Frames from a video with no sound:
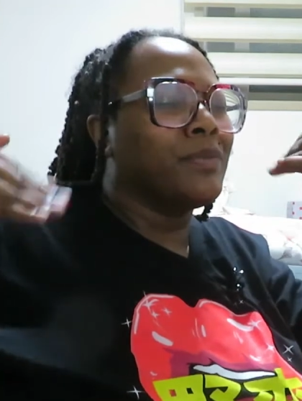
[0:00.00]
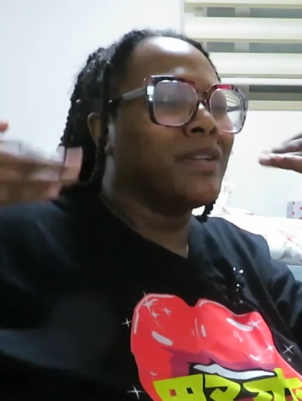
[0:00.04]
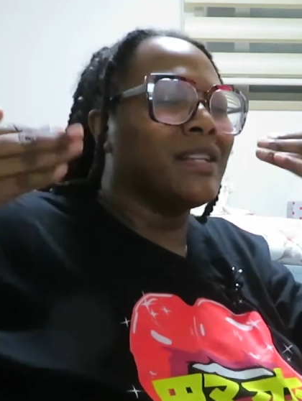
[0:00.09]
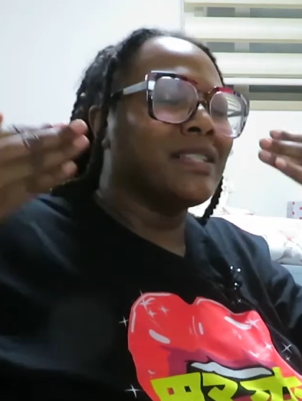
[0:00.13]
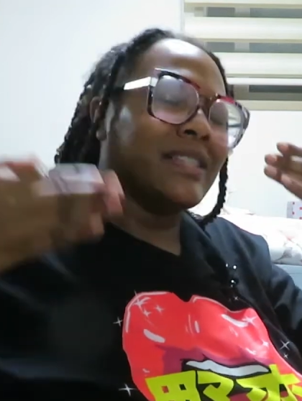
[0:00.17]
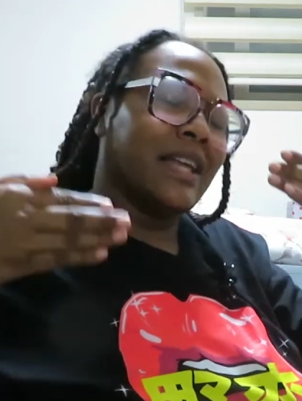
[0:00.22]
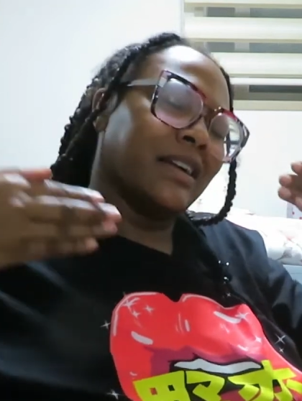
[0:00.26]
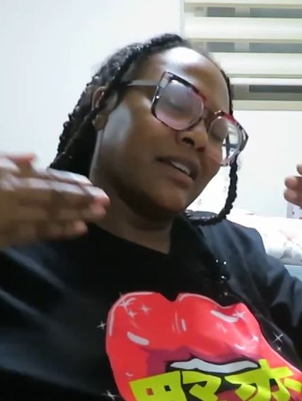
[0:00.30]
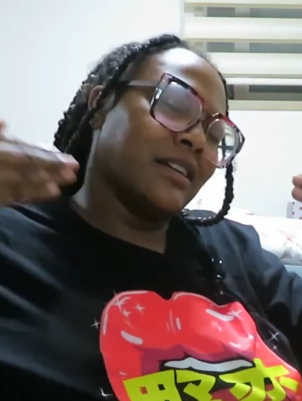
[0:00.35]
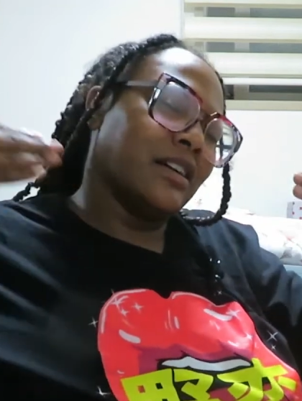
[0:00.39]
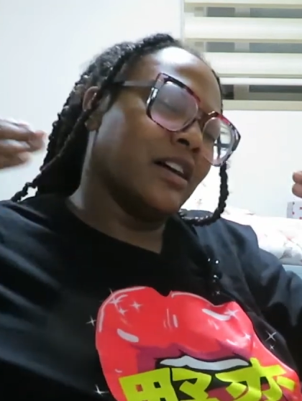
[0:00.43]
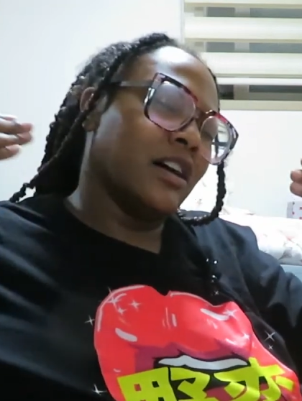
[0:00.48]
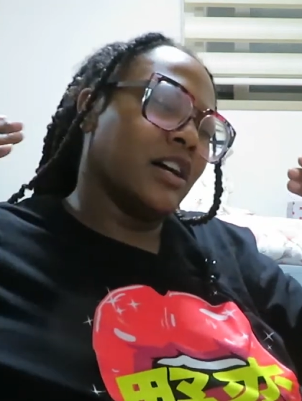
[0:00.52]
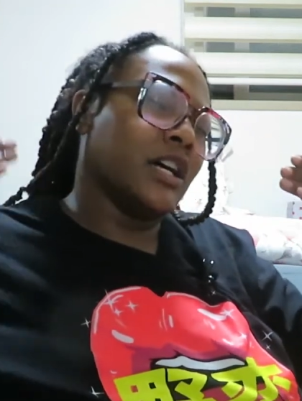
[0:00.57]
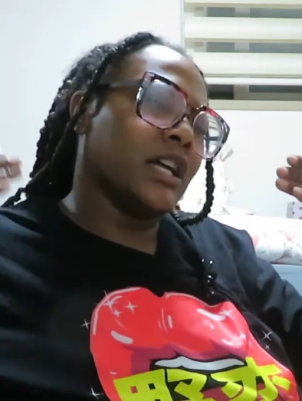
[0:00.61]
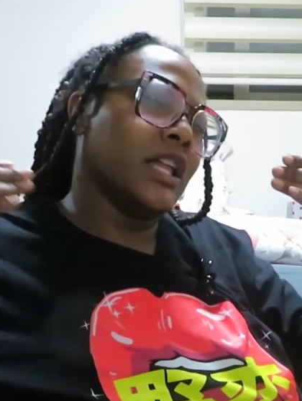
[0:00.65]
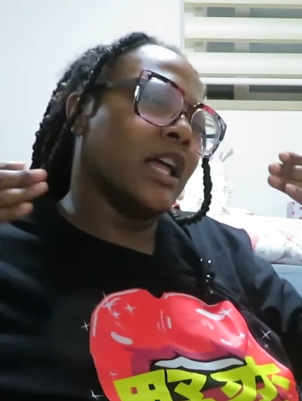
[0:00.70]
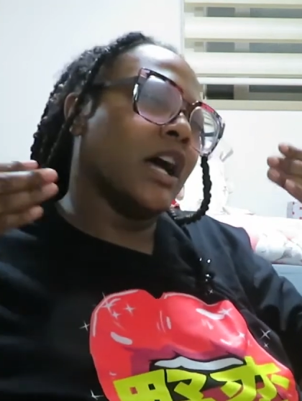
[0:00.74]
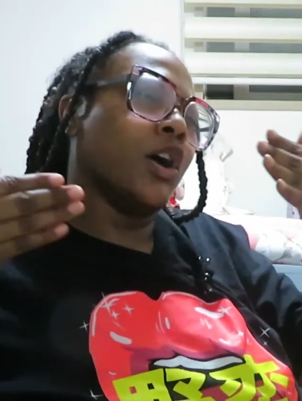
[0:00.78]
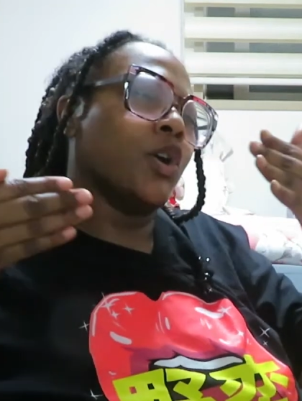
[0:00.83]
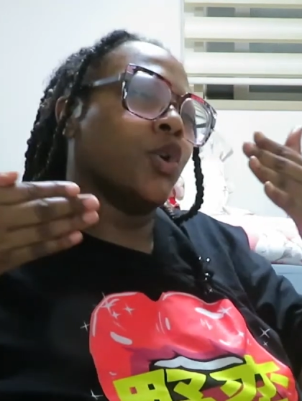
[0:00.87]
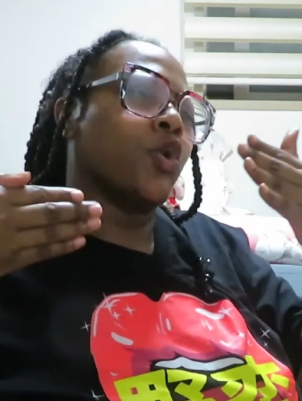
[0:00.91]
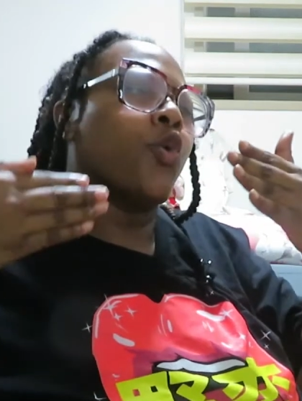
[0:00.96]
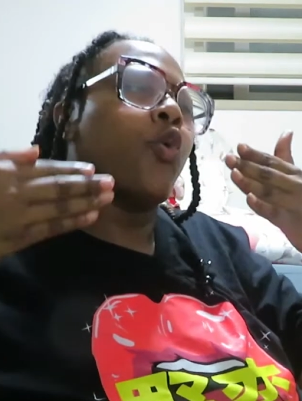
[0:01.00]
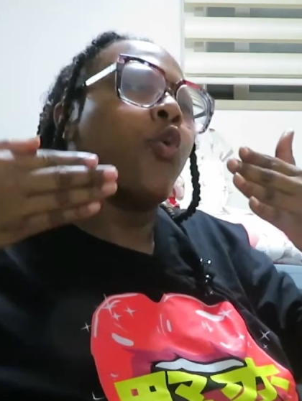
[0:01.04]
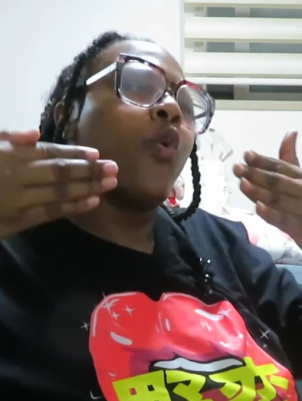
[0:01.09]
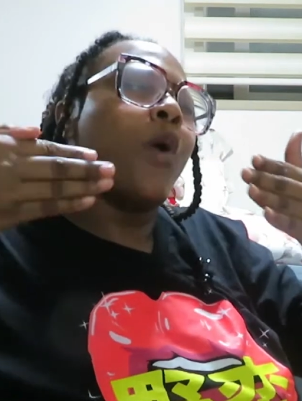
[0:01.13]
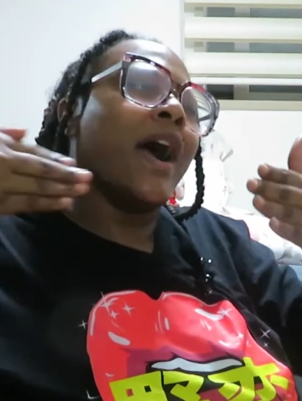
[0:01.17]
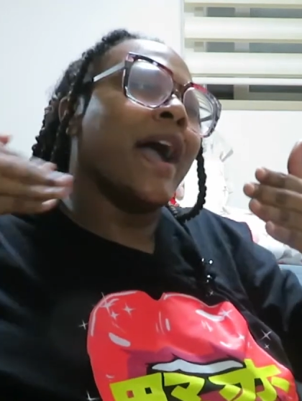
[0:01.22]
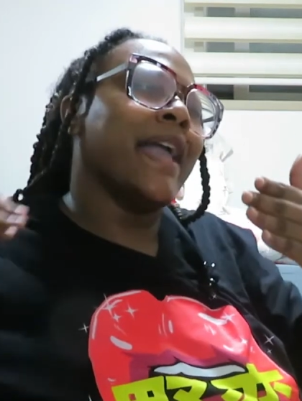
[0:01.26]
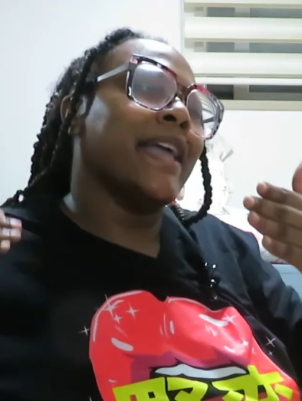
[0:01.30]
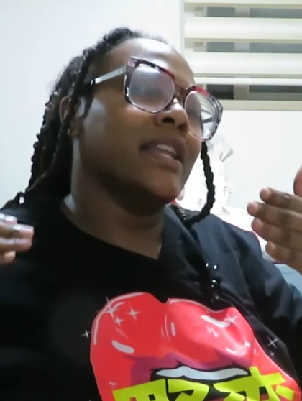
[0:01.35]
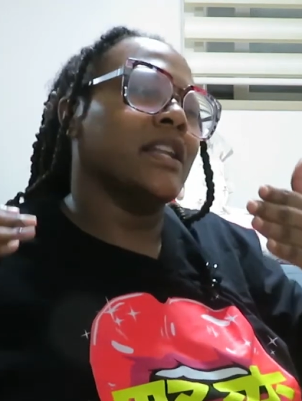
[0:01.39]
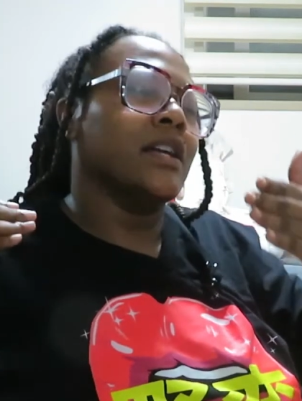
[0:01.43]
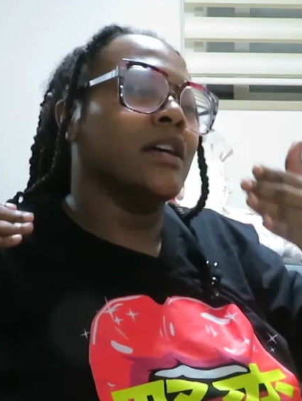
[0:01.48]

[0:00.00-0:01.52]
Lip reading: but it's like a quiet